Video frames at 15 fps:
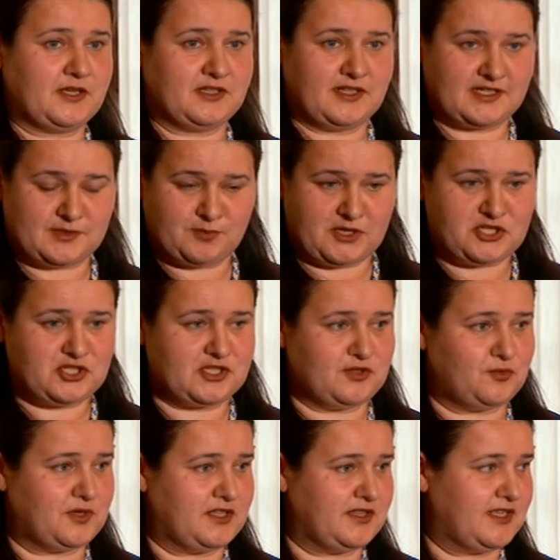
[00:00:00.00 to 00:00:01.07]
and
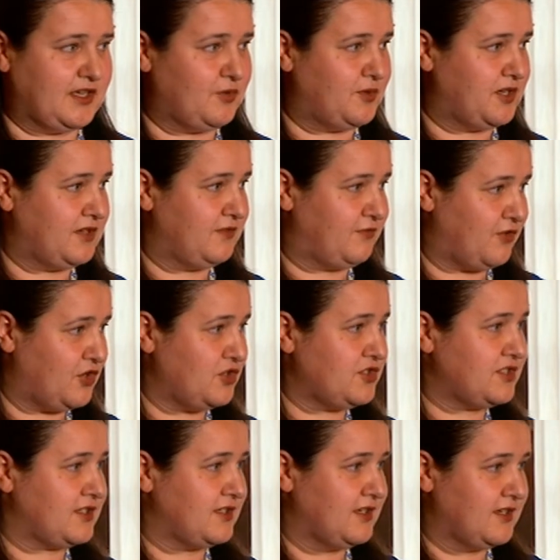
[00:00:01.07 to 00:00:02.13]
especially when they were
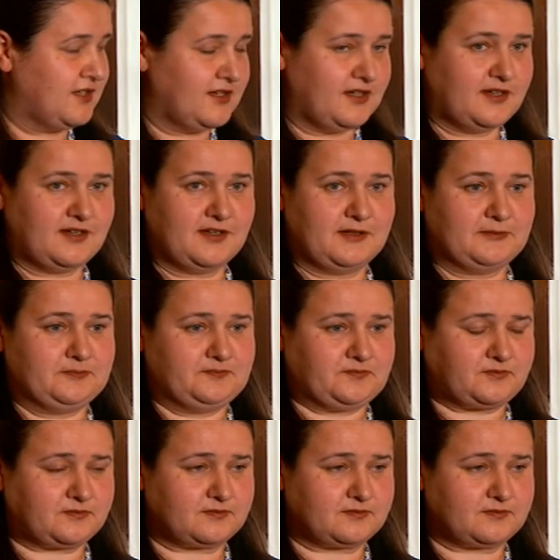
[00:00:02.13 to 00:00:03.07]
first uh,